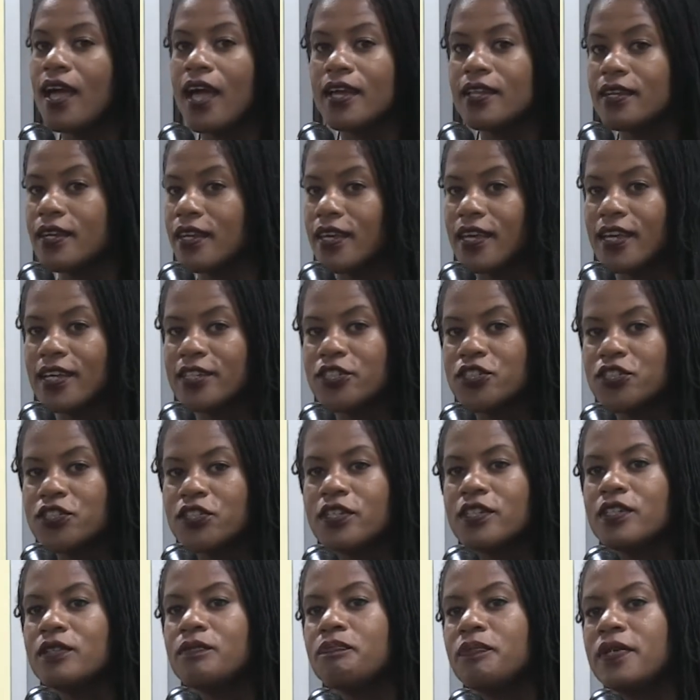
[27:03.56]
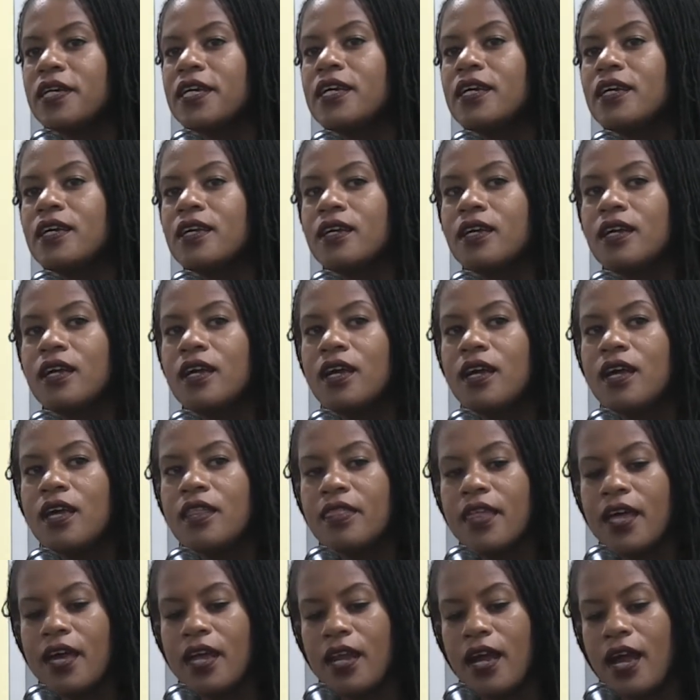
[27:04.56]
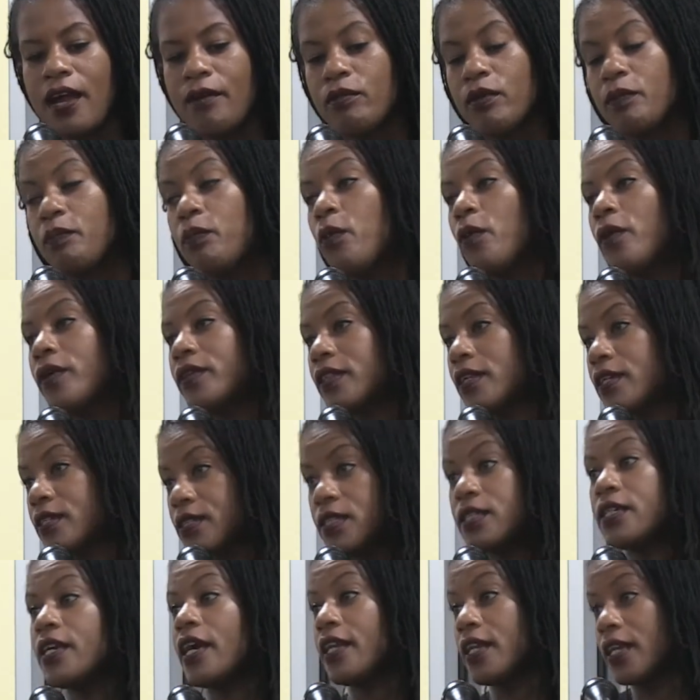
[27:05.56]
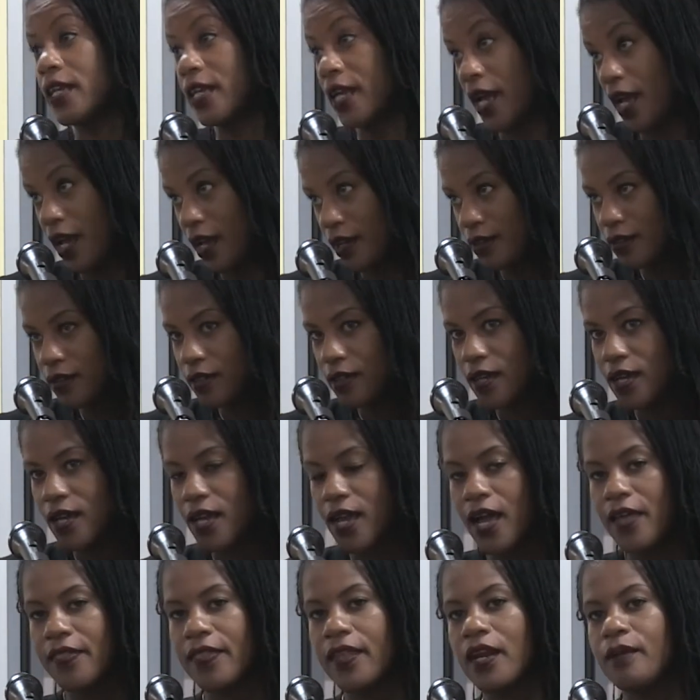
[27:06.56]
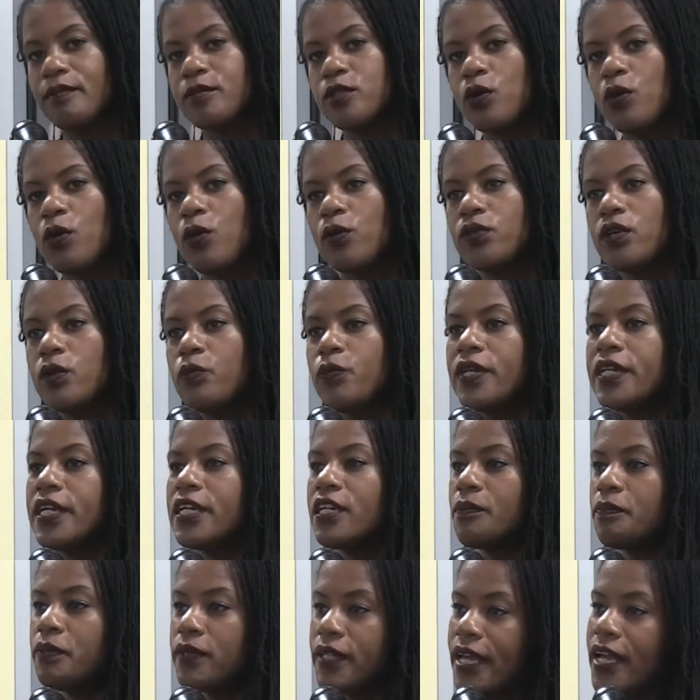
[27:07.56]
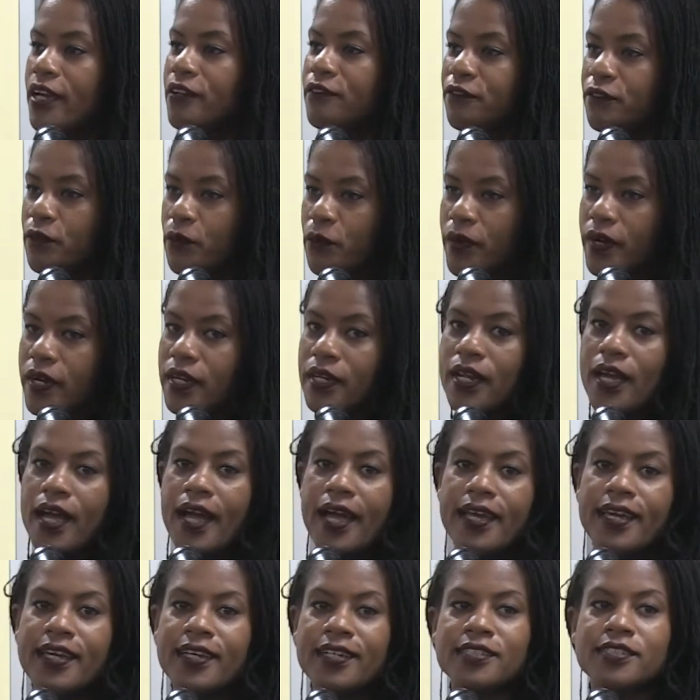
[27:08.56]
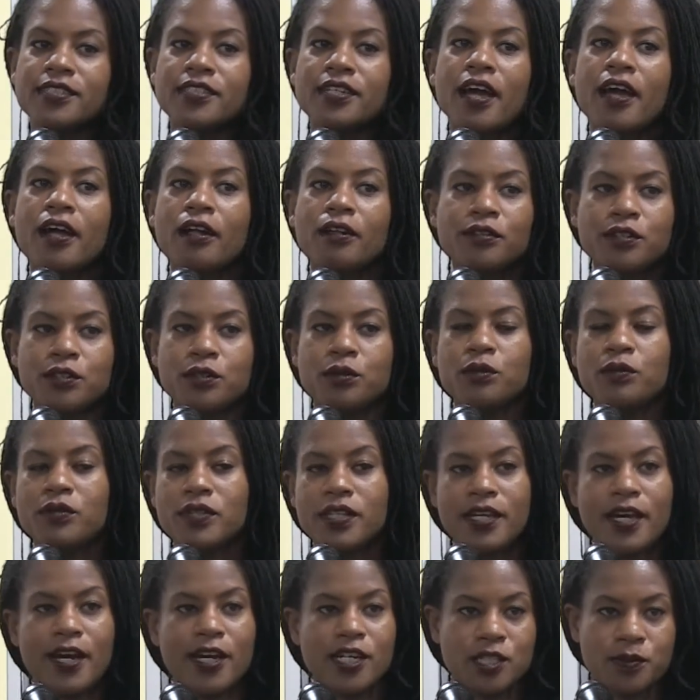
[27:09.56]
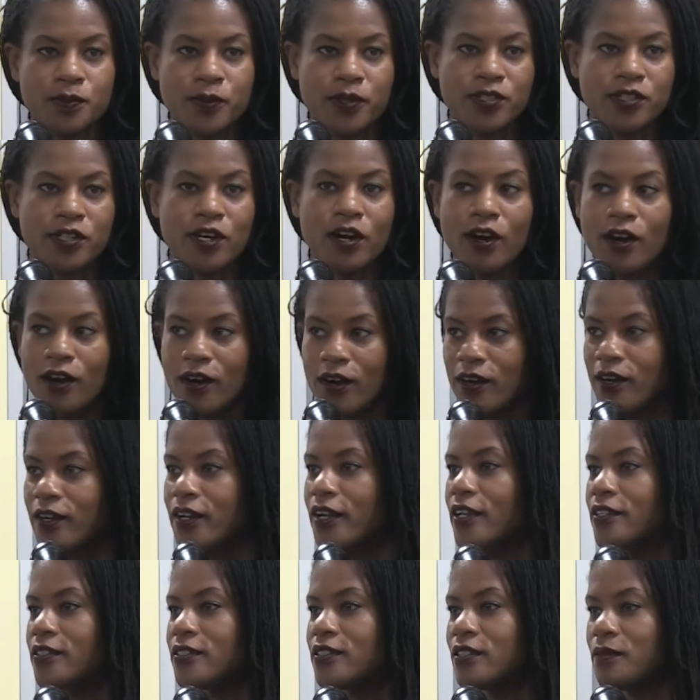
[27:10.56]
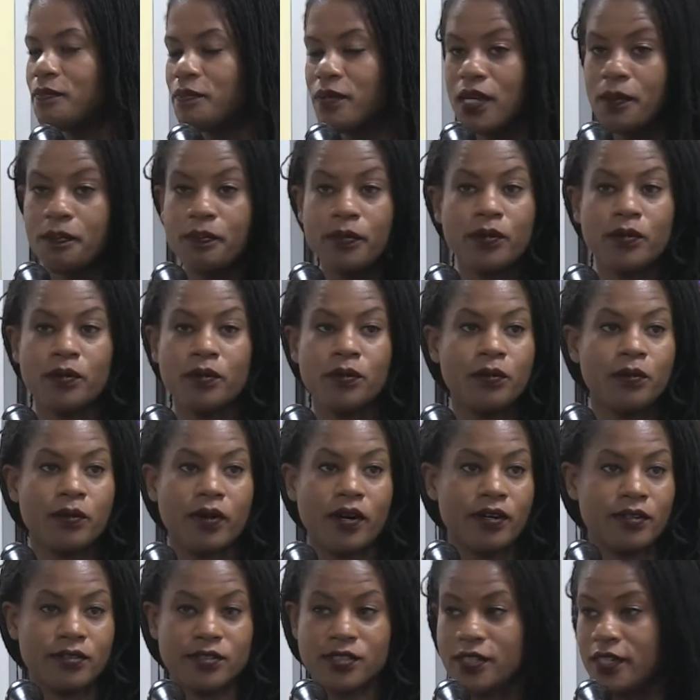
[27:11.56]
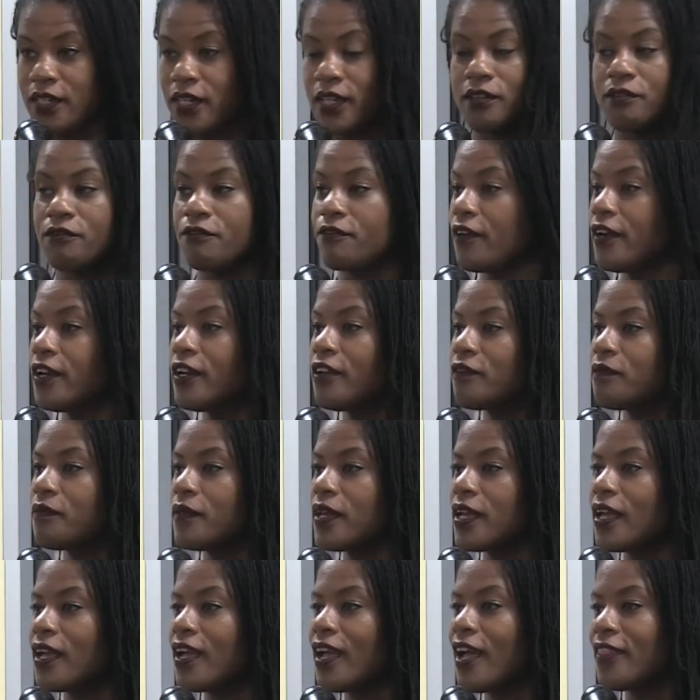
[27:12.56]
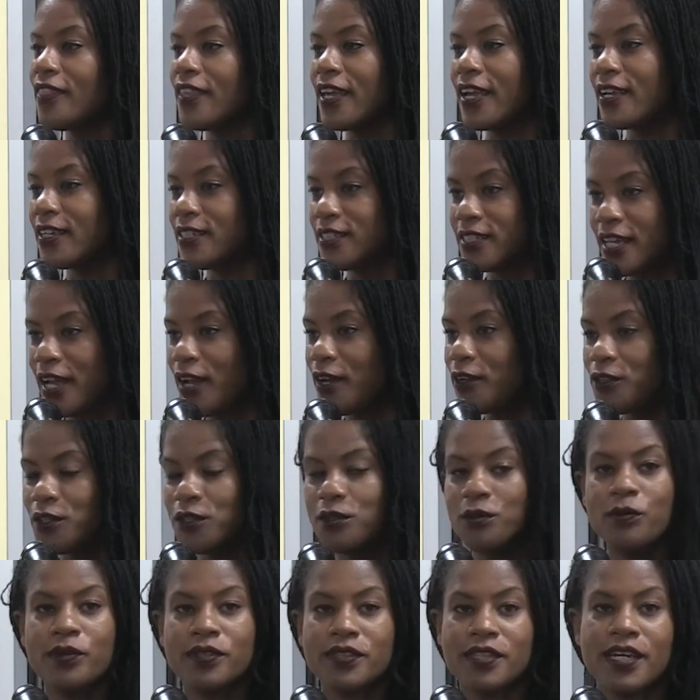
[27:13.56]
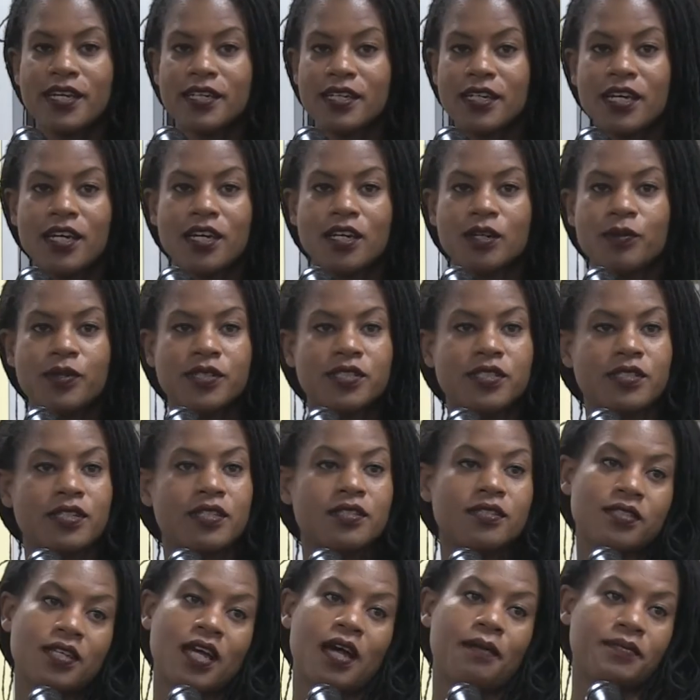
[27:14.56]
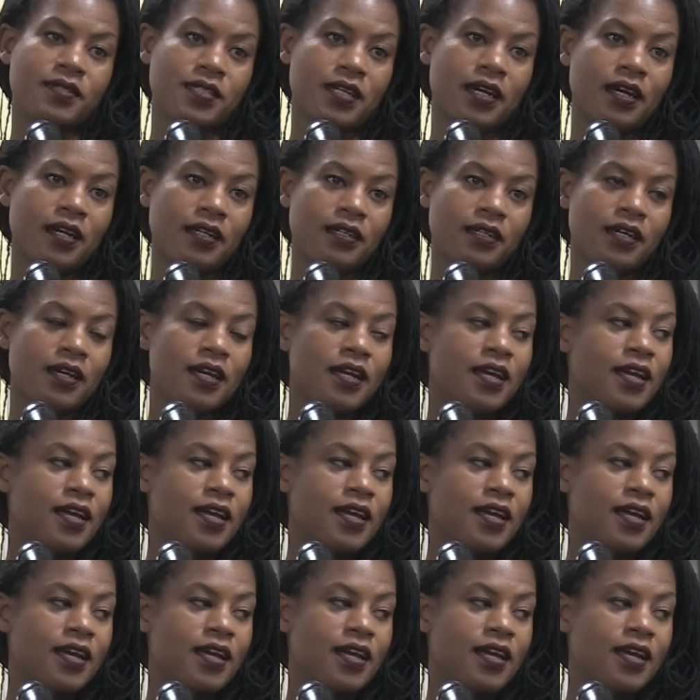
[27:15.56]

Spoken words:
And it shouldn't be that I report this yet again, and then I'm told that we need a plan for it. I can tell you who the experts are. It's the people who are sitting in front of me, and they can tell you what they need, which is a stop sign.